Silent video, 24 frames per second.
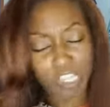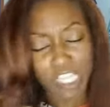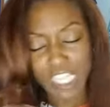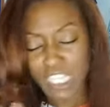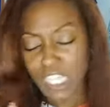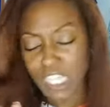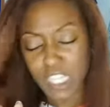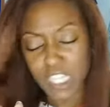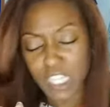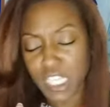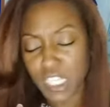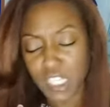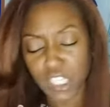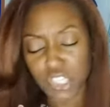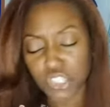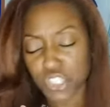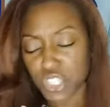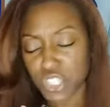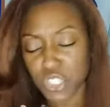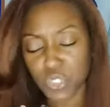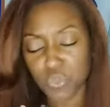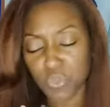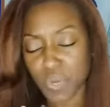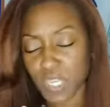anything that
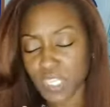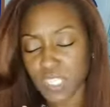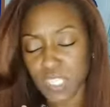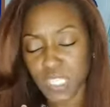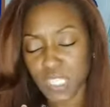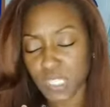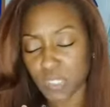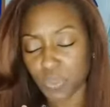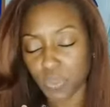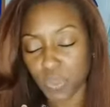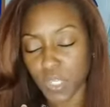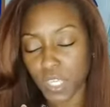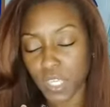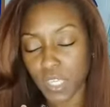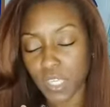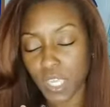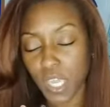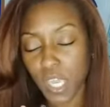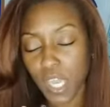she's wrestling with